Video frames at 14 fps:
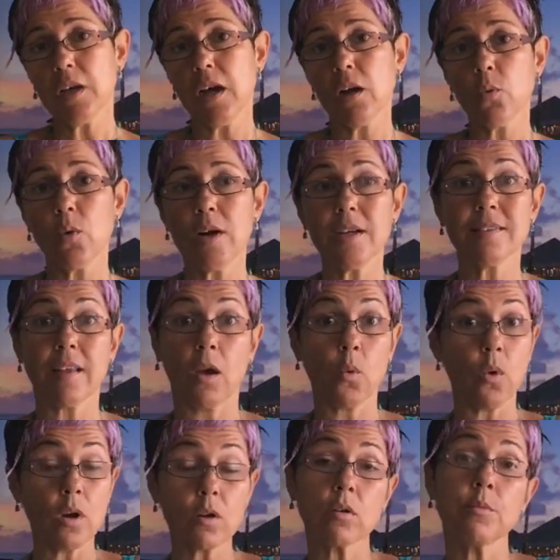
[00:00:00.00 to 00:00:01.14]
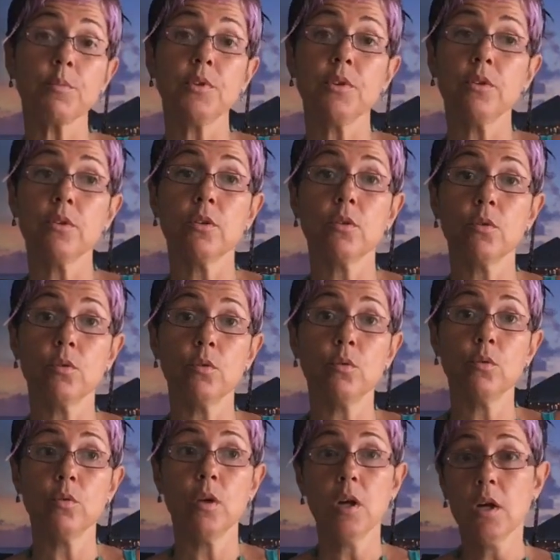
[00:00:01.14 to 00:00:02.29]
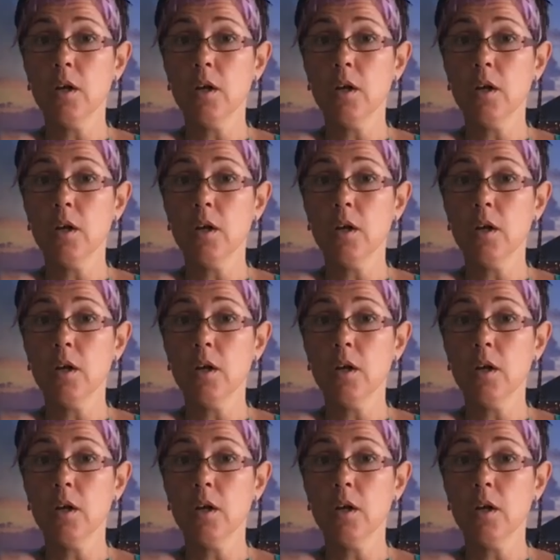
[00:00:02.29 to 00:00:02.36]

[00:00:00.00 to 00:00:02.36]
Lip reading: Otherwise, I welcome you to